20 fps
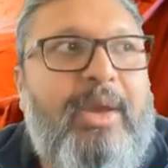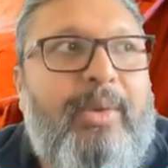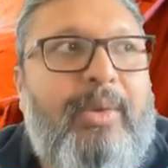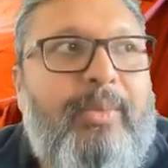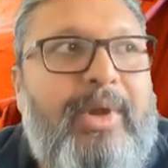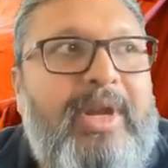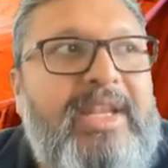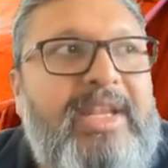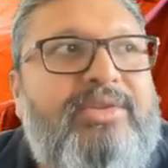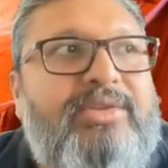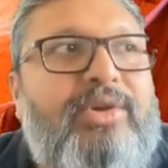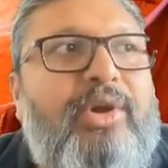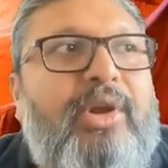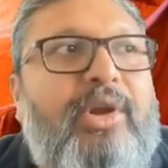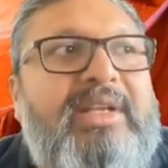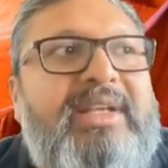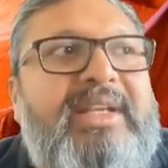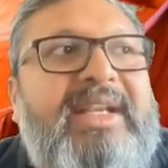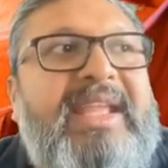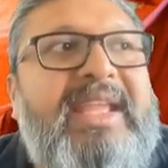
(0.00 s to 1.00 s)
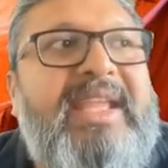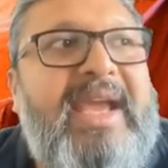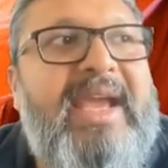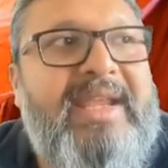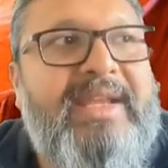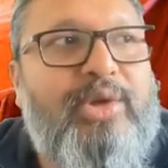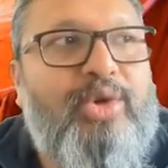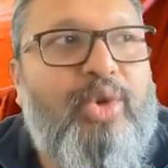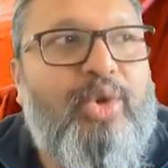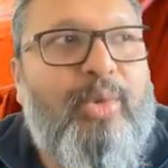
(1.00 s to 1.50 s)
One is called
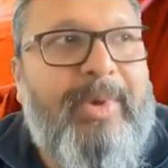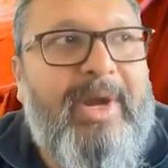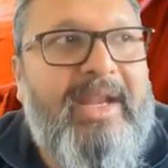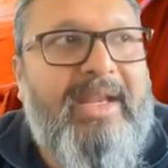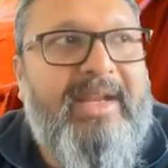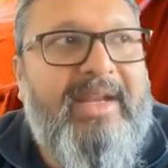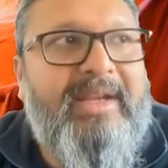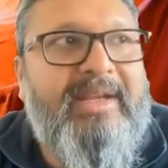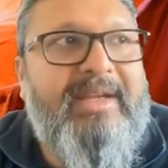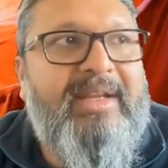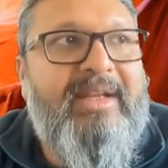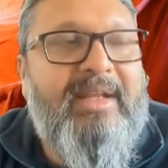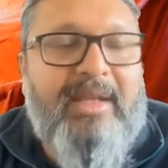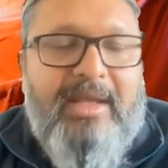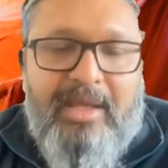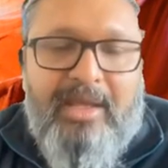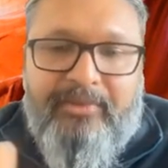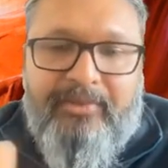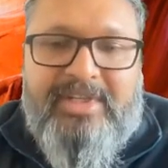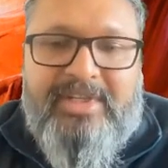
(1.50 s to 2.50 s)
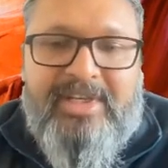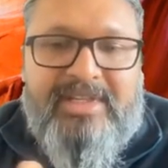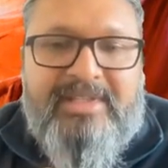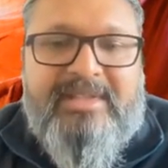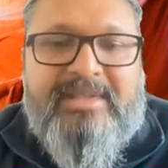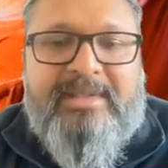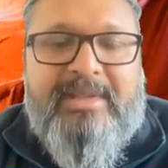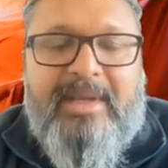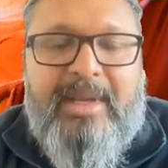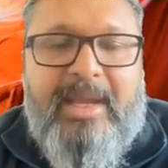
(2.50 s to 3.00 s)
DI Copilot, which
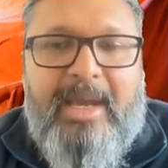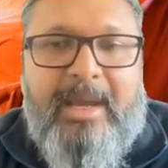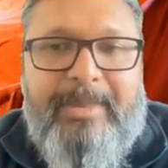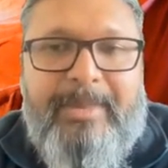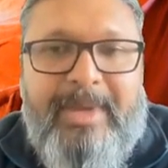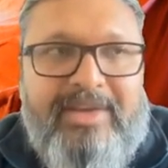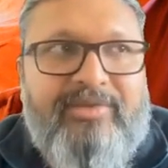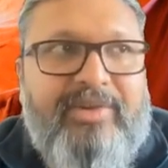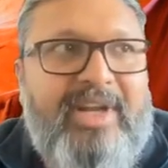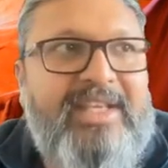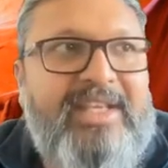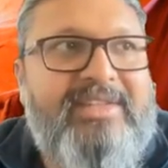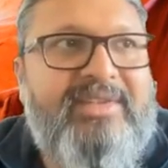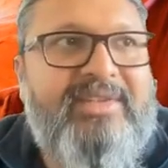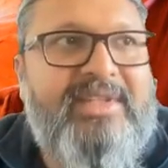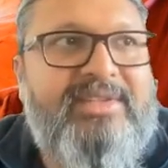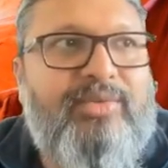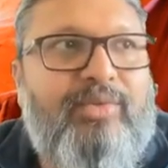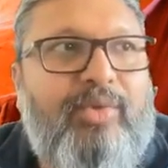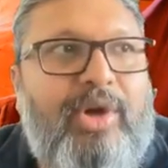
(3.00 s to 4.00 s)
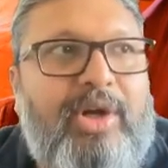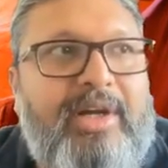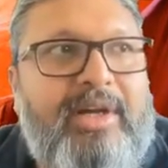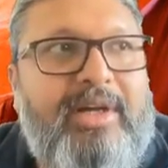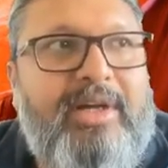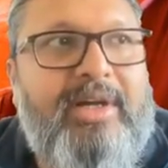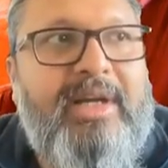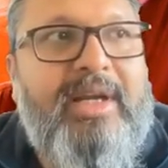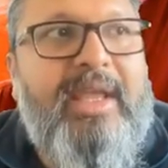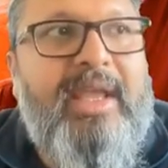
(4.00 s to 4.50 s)
is being released this
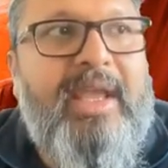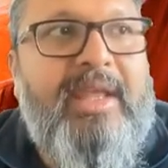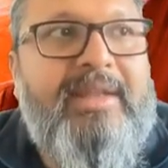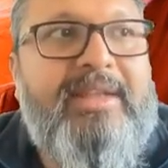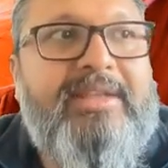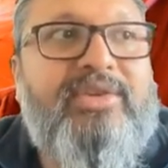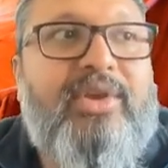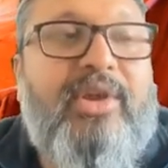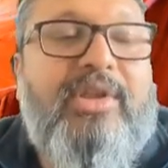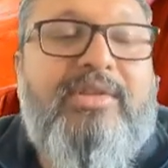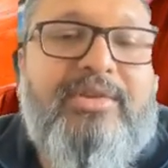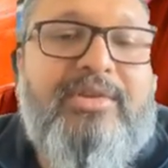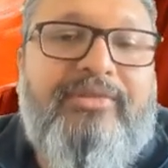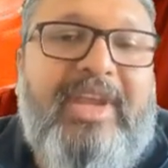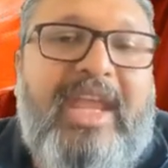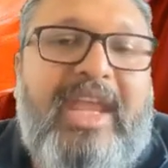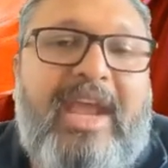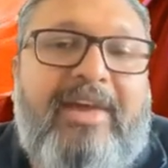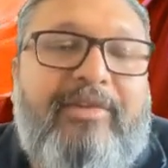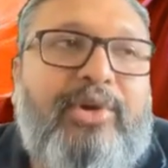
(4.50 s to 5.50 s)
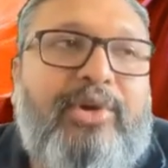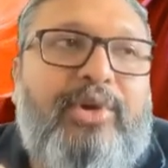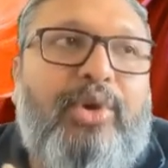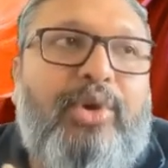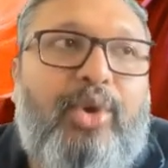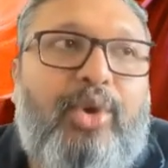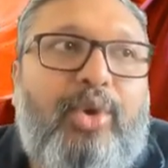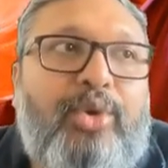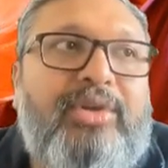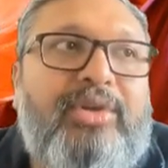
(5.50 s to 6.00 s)
quarter, and there's also we have our
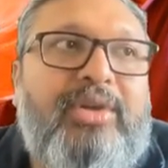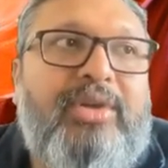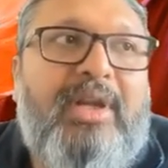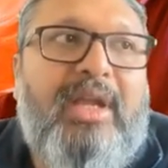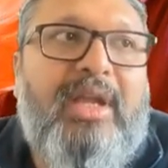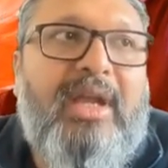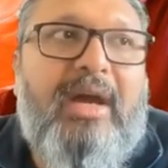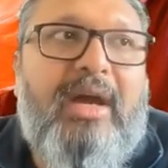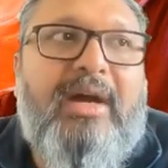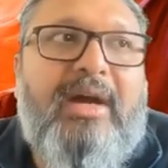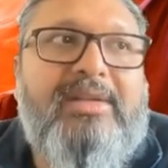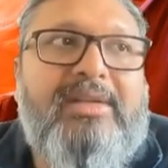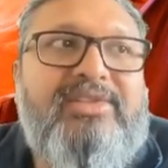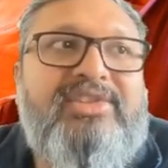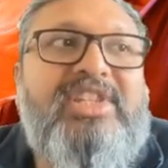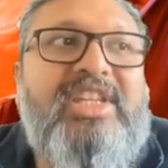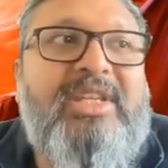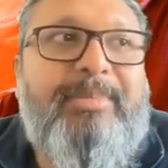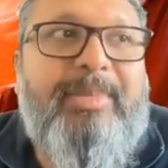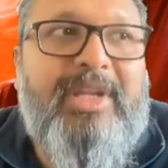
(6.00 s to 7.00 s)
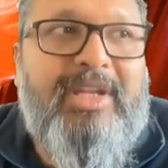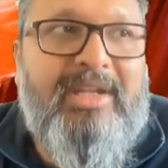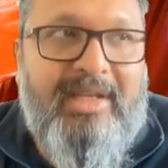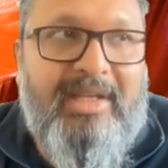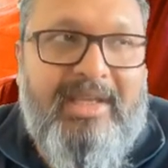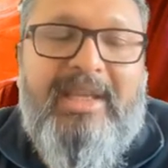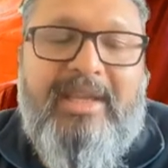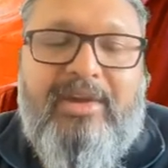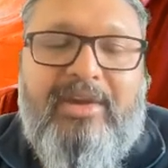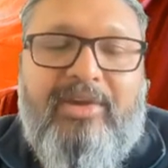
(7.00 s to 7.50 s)
own
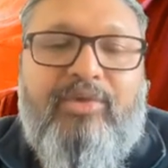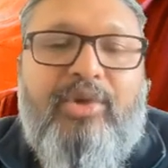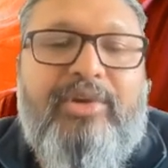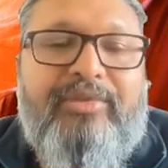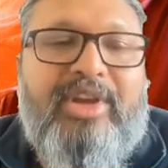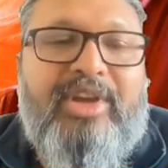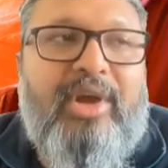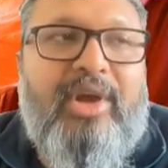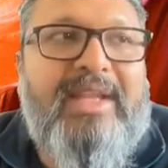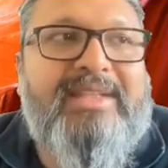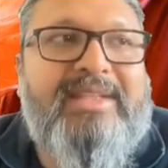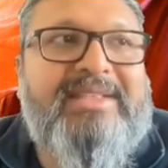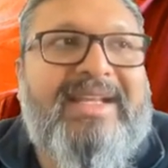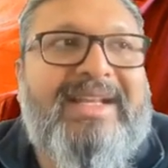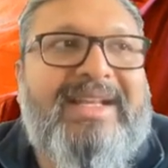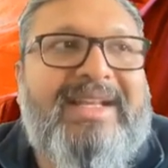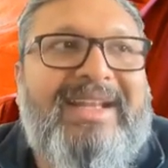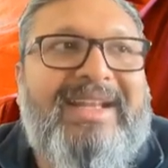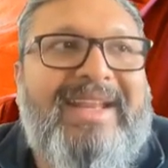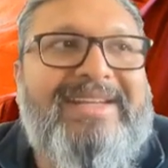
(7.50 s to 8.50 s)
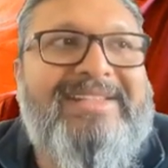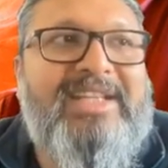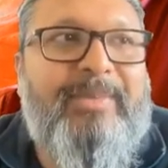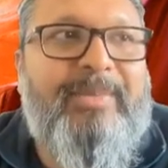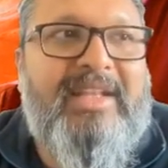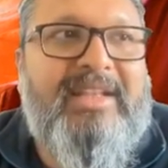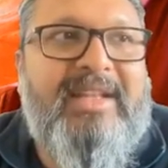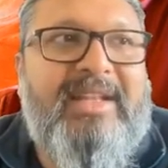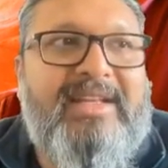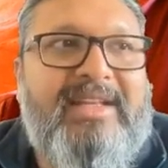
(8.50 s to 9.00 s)
GPT, what we call as a Clear
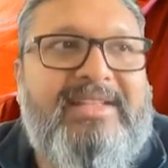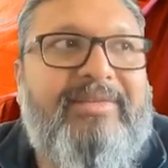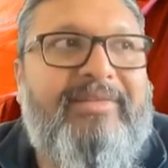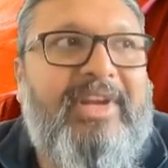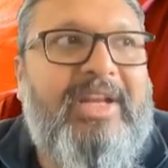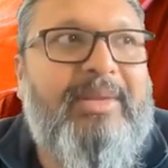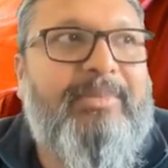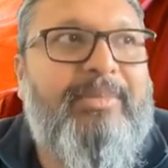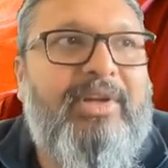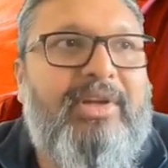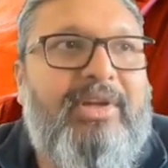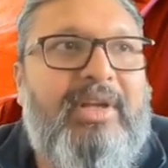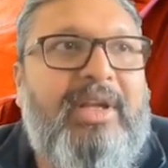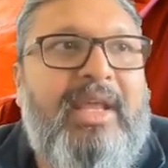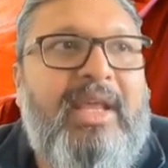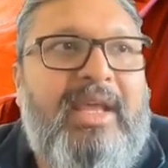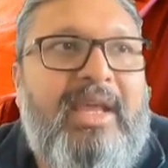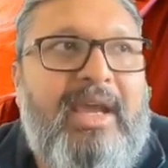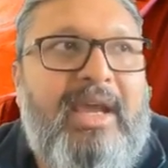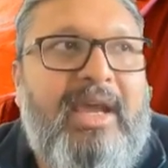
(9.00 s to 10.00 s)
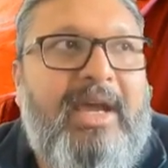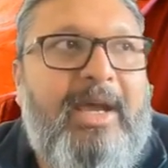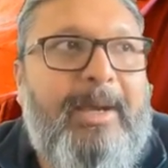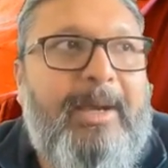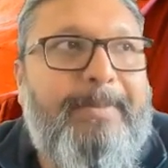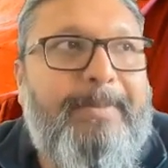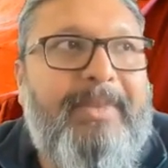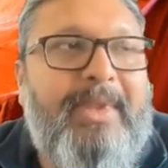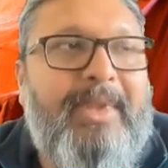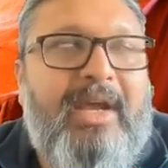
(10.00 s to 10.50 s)
GPT, that is available,
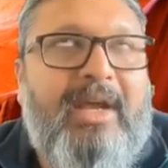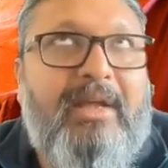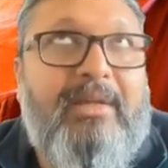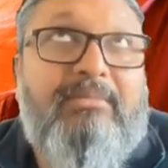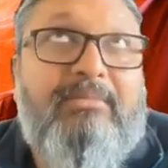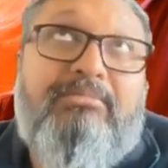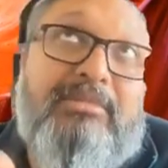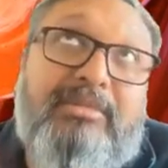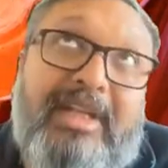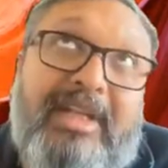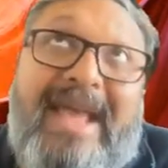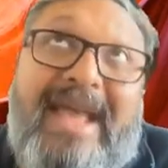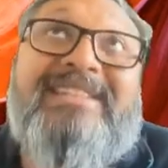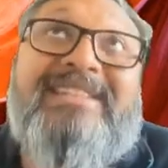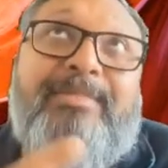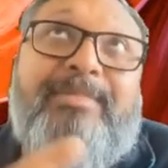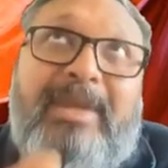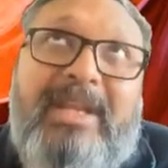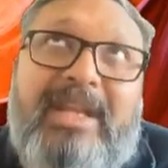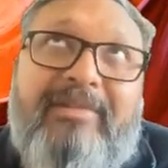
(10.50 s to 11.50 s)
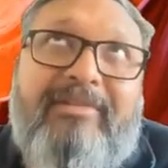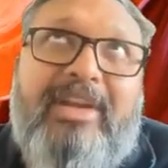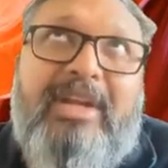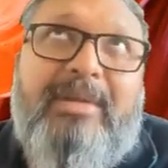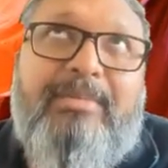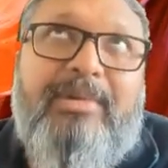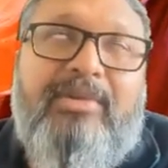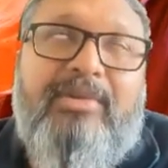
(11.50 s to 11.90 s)
that has been available